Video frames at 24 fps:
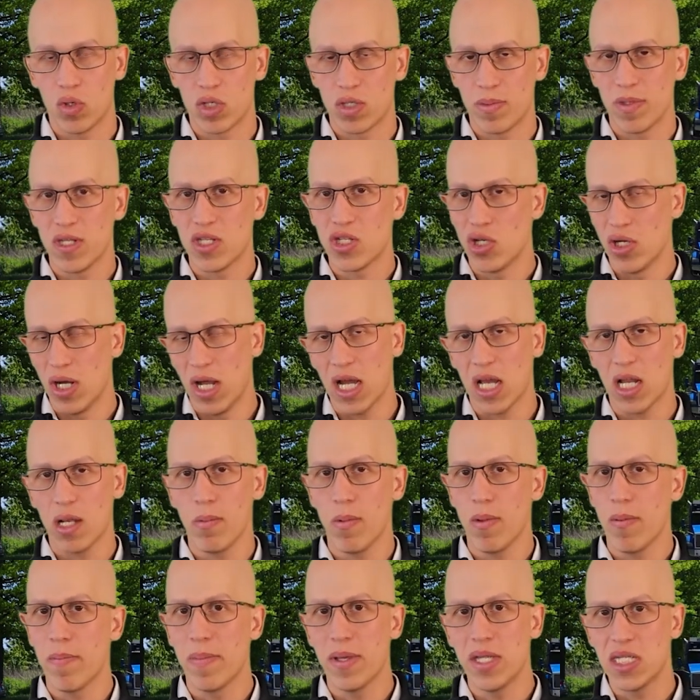which means you're not
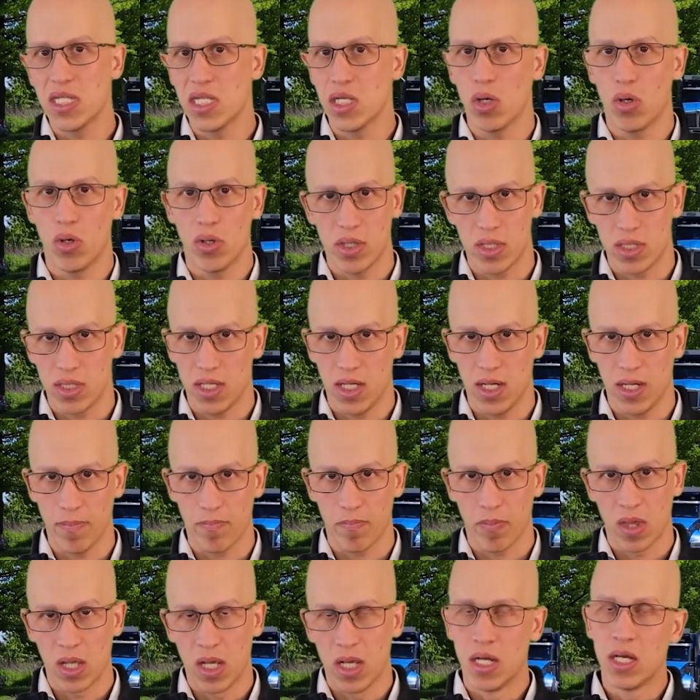going to be busy all the
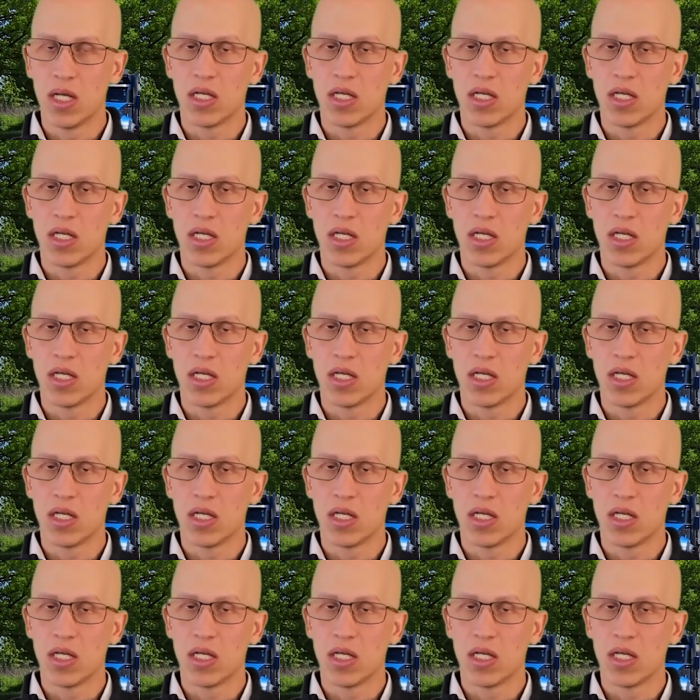time.